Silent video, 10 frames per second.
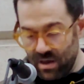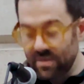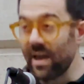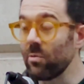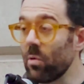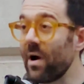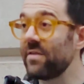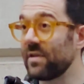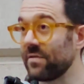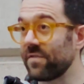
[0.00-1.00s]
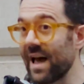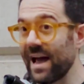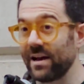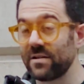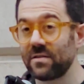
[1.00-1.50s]
They were waving
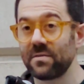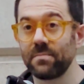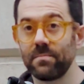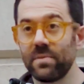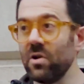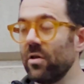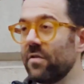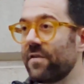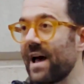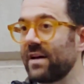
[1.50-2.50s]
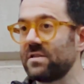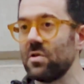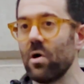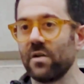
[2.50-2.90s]
flags, but not the flags you are